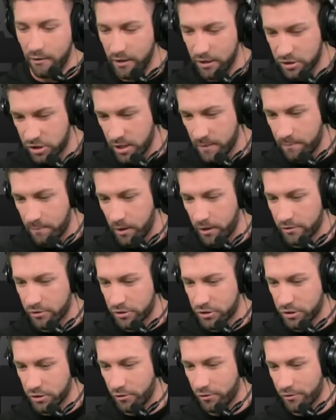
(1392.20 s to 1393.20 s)
chip on their
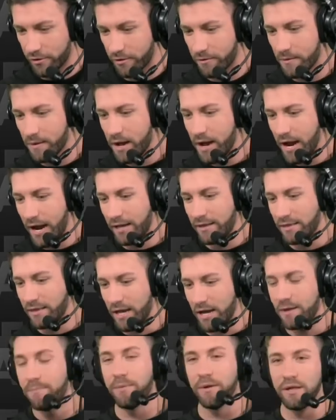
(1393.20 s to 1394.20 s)
shoulder
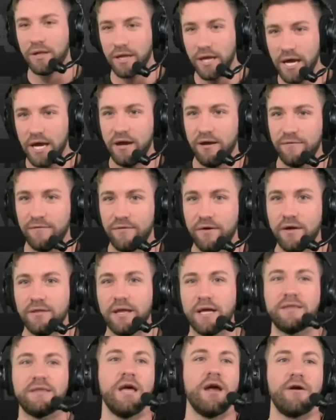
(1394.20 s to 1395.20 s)
they believe
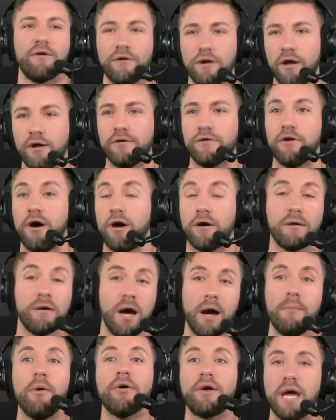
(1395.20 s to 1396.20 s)
that they are an underdog.
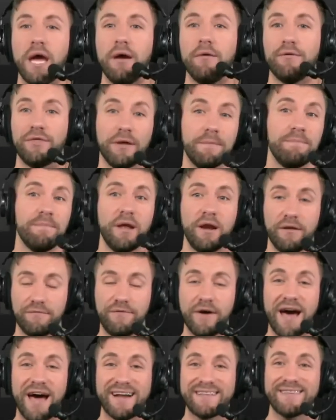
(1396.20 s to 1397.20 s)
I'm okay with it. And in
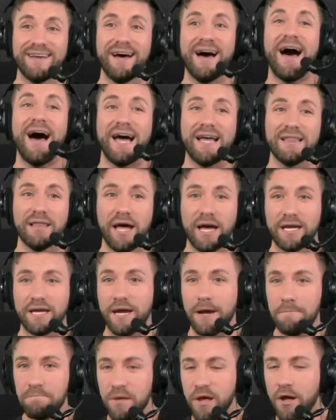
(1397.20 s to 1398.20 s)
fact, I like
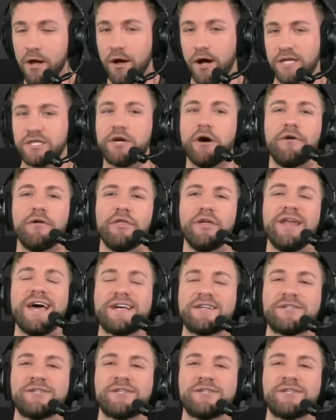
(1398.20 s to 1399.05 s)
it. Let's go to the next